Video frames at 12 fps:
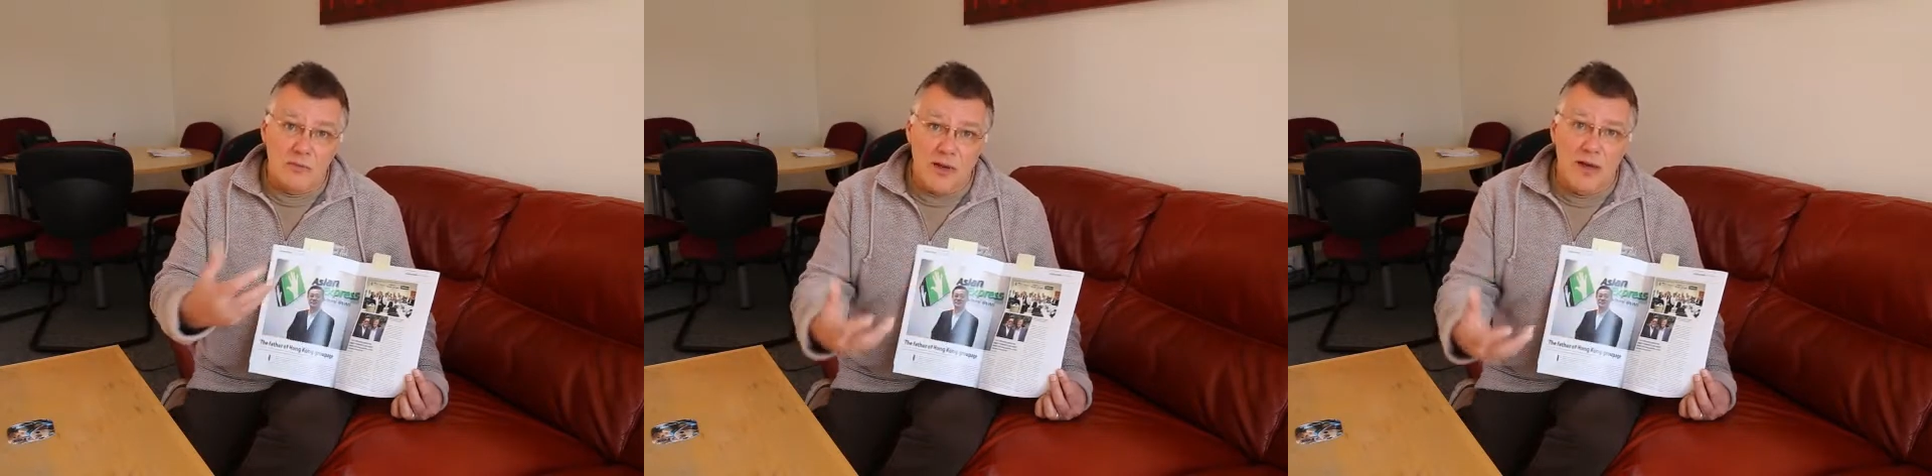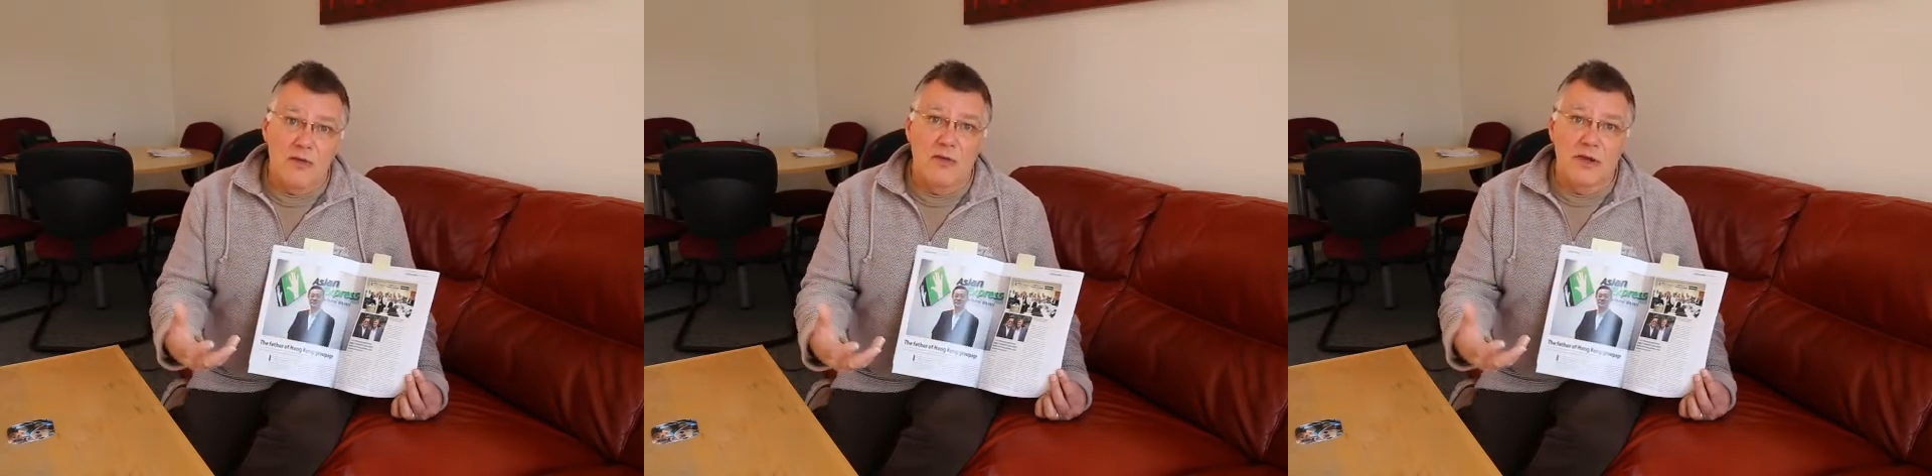
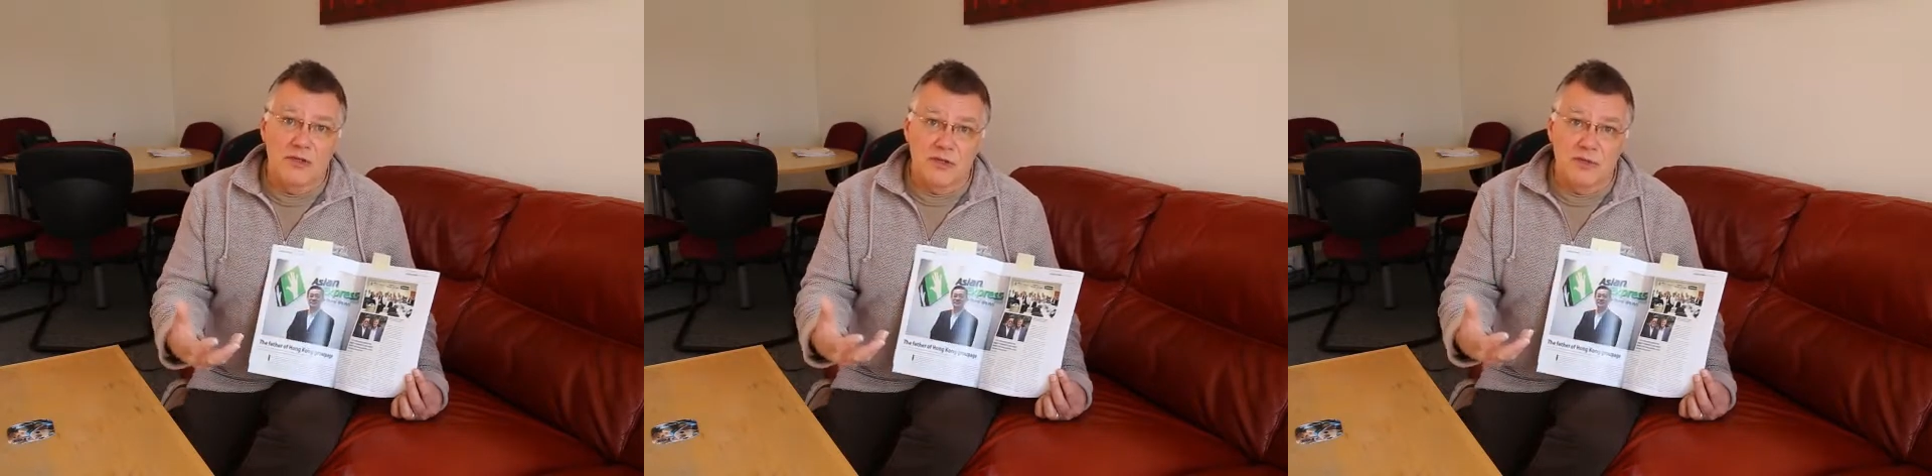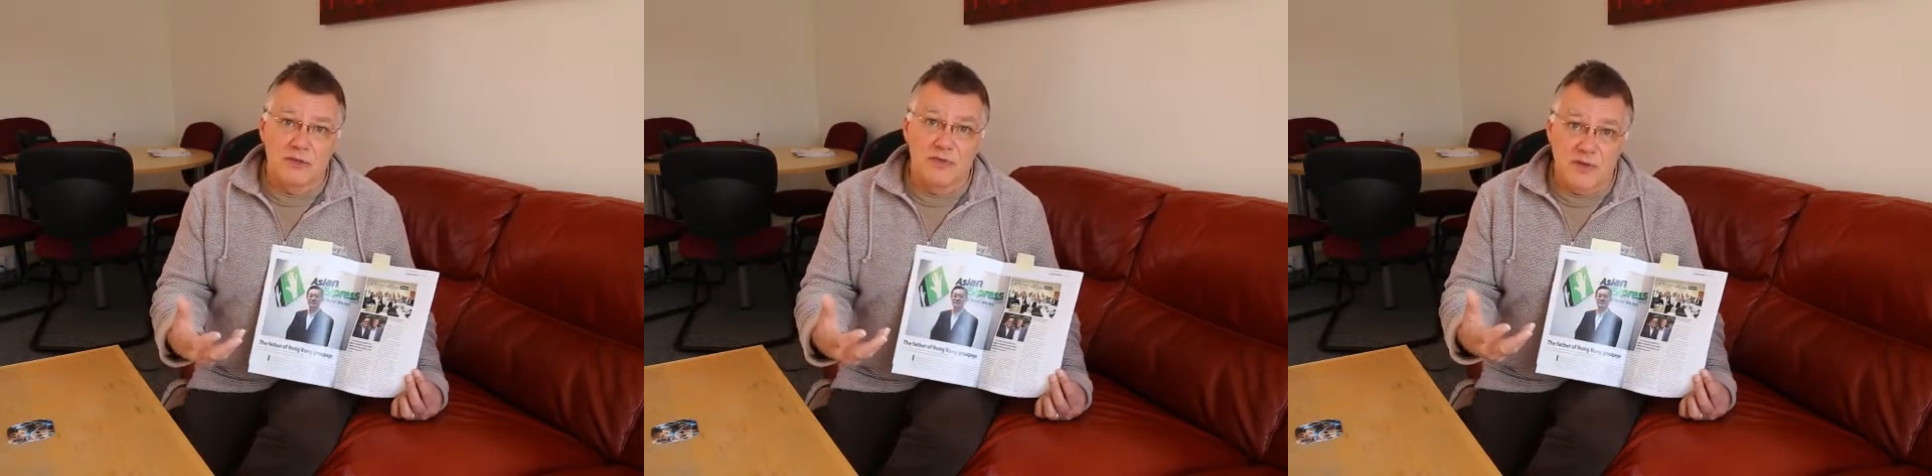
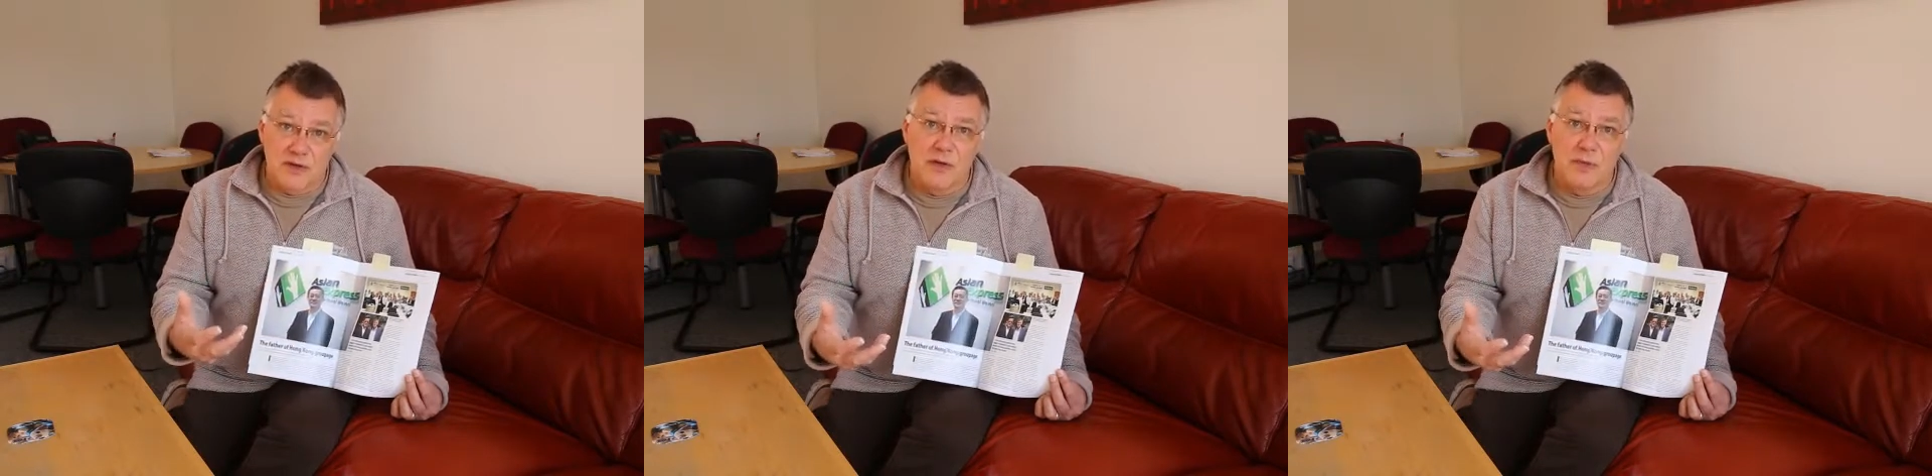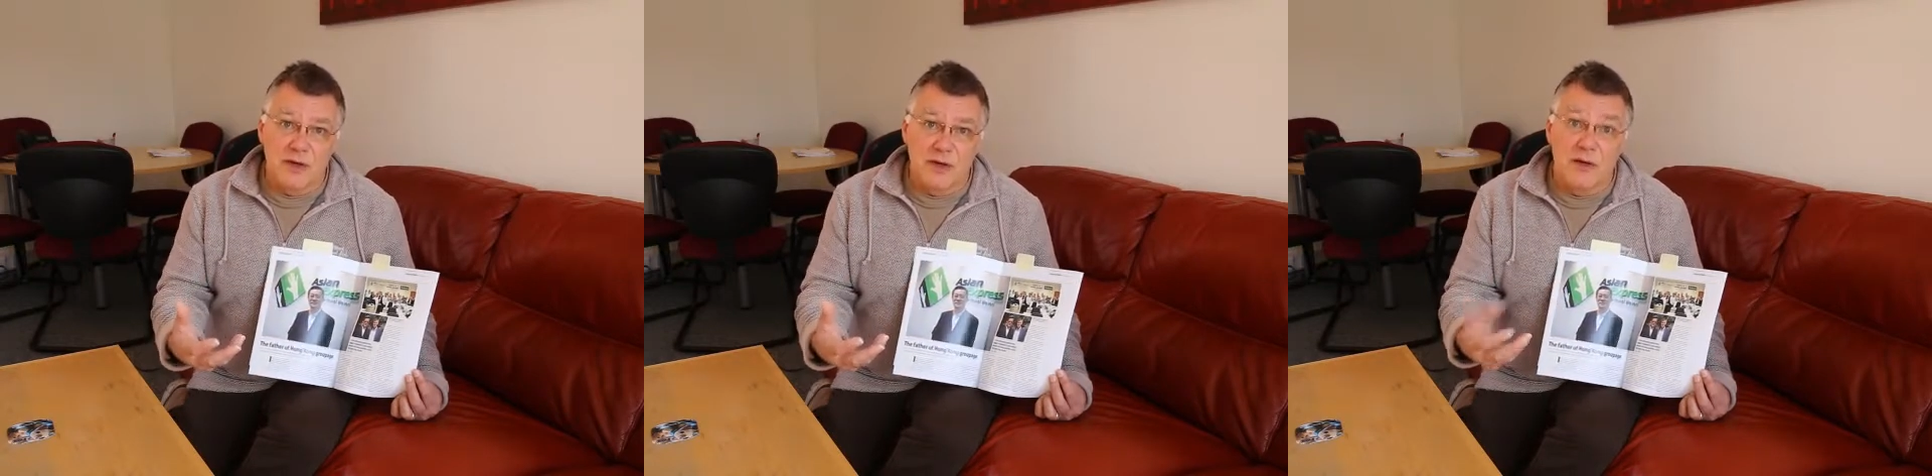migration
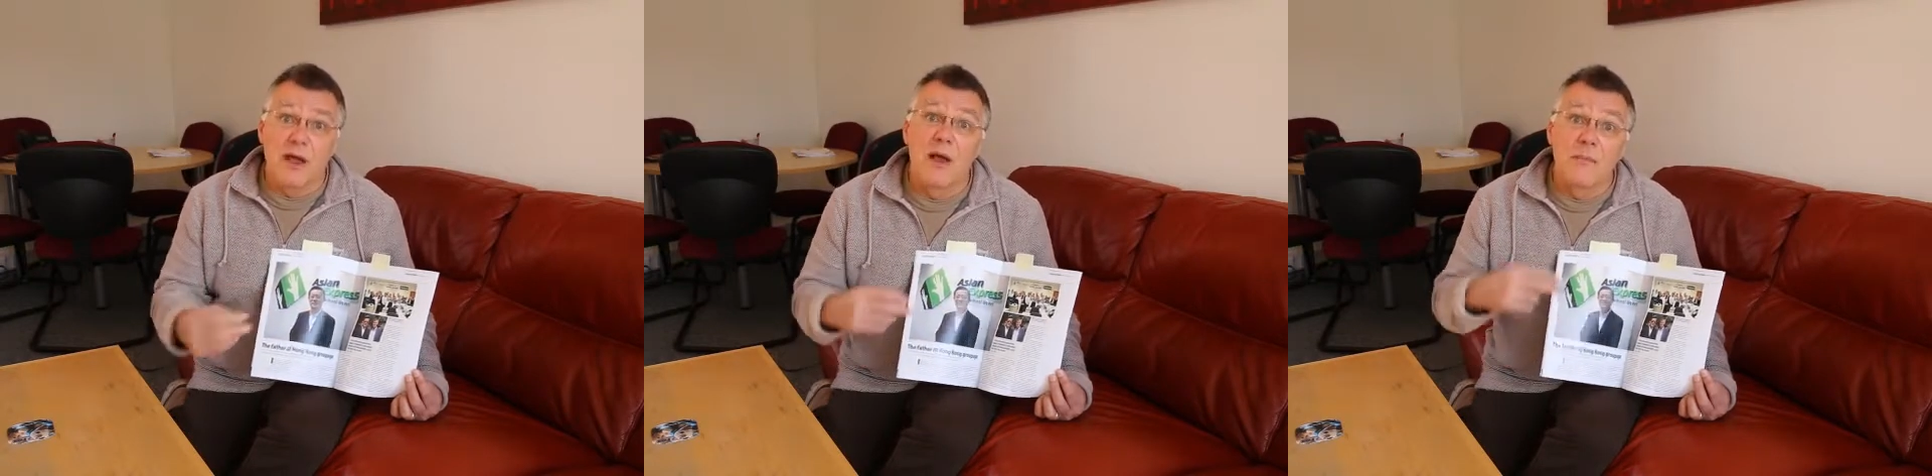phenomenon,